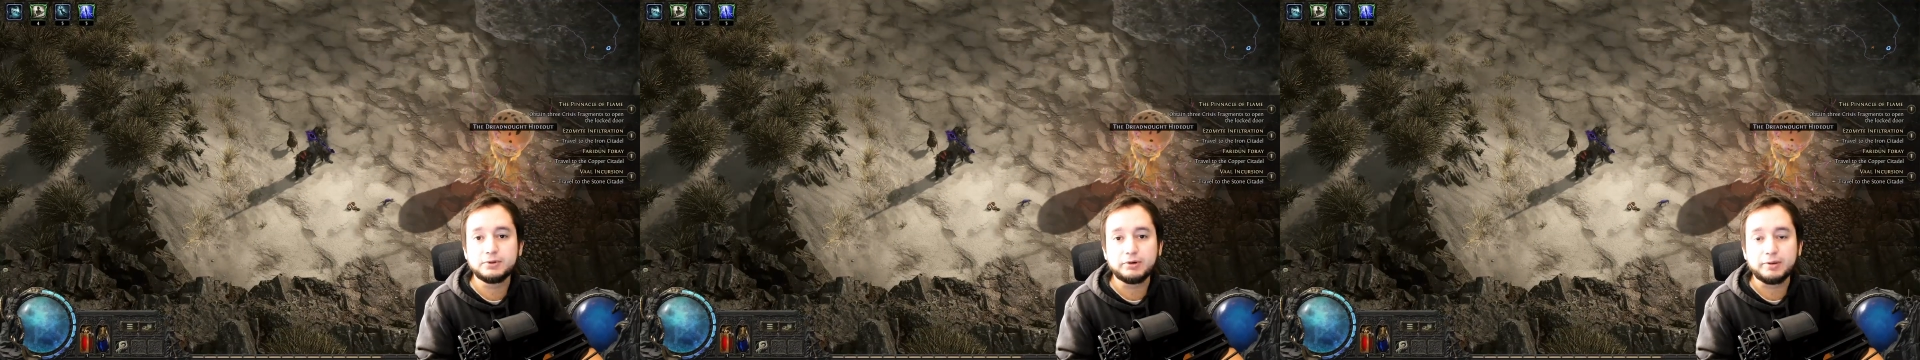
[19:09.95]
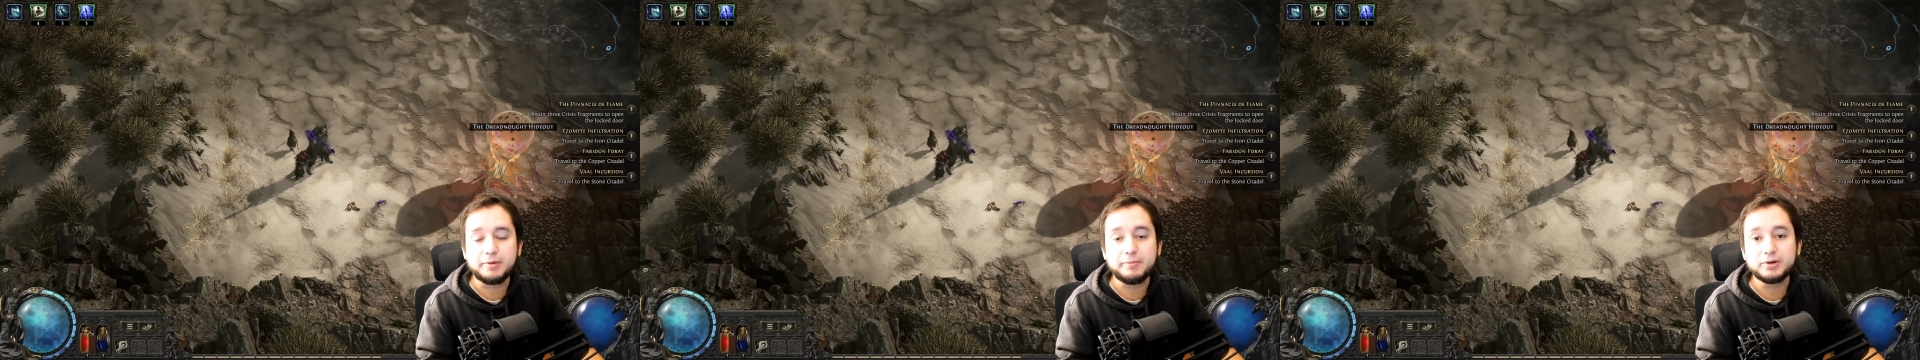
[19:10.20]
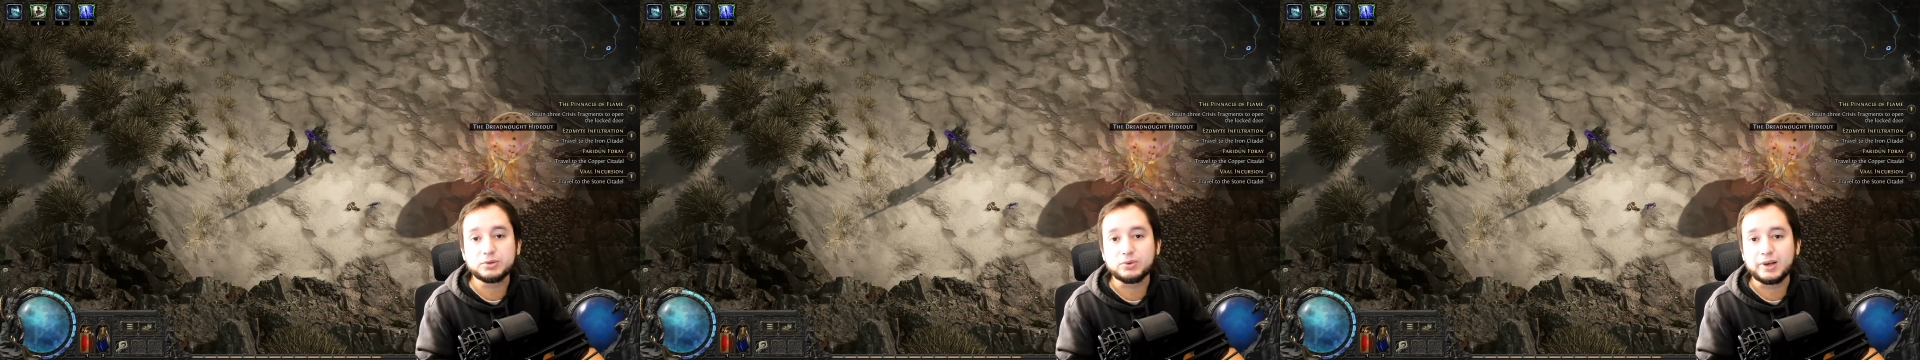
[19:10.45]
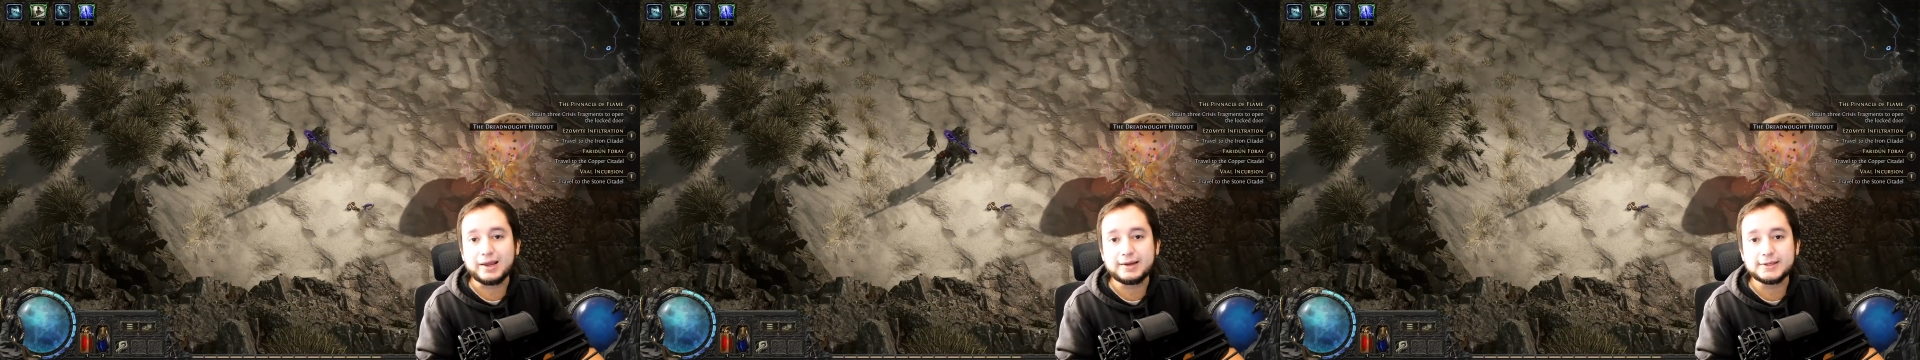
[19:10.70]
remember to
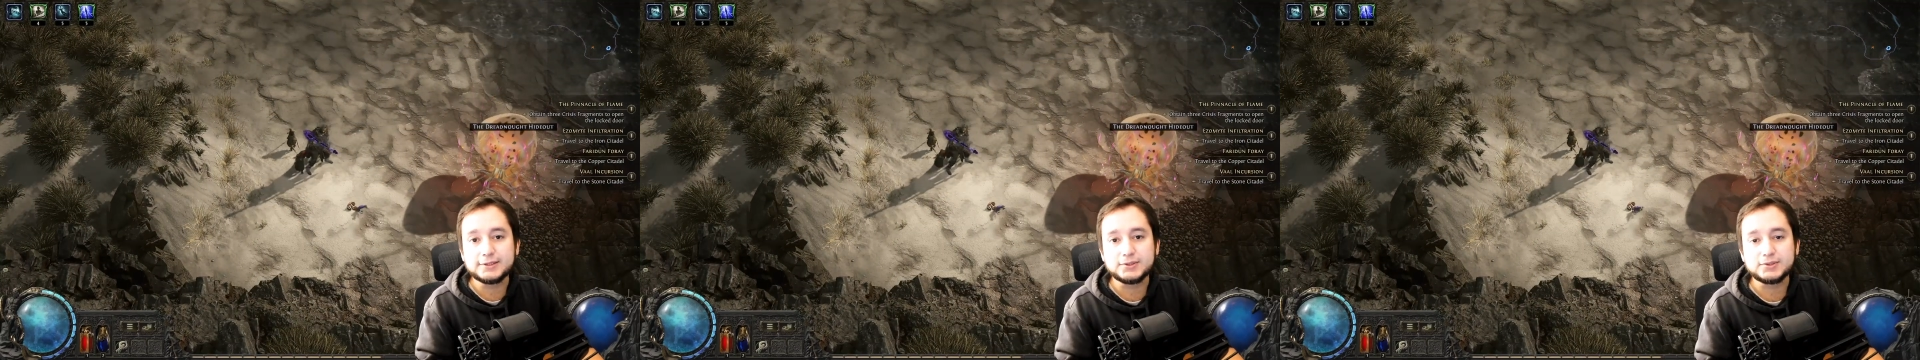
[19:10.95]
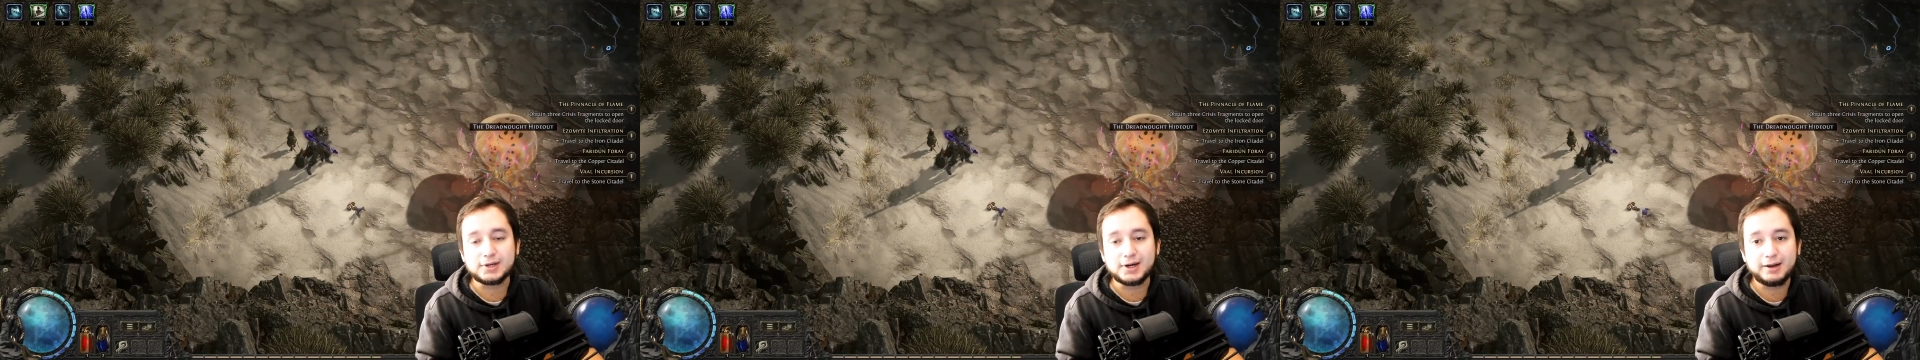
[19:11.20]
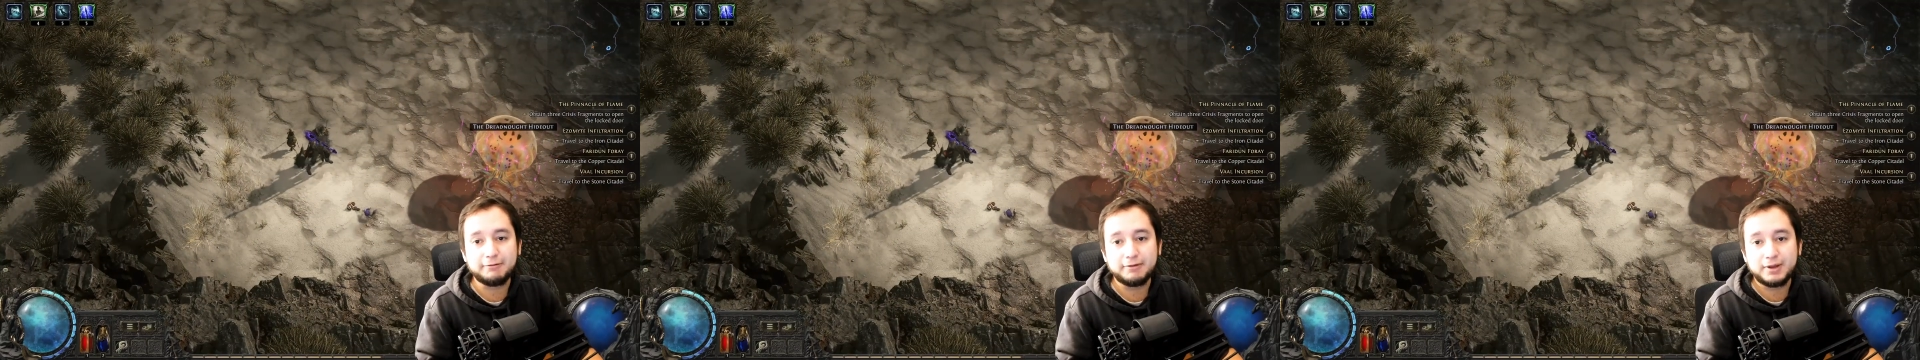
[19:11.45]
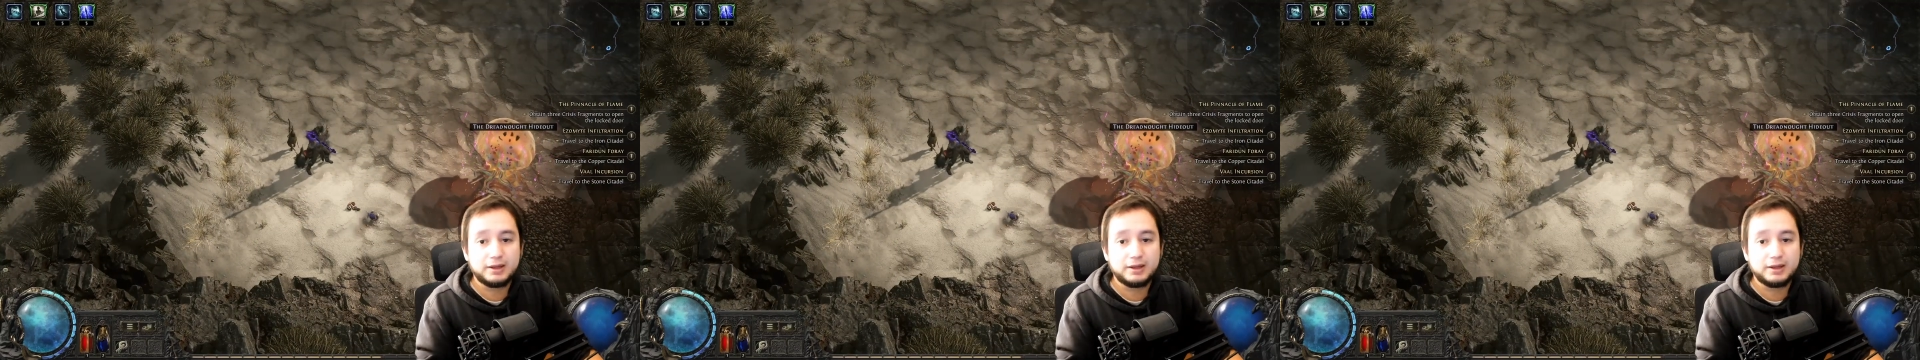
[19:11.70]
like and subscribe.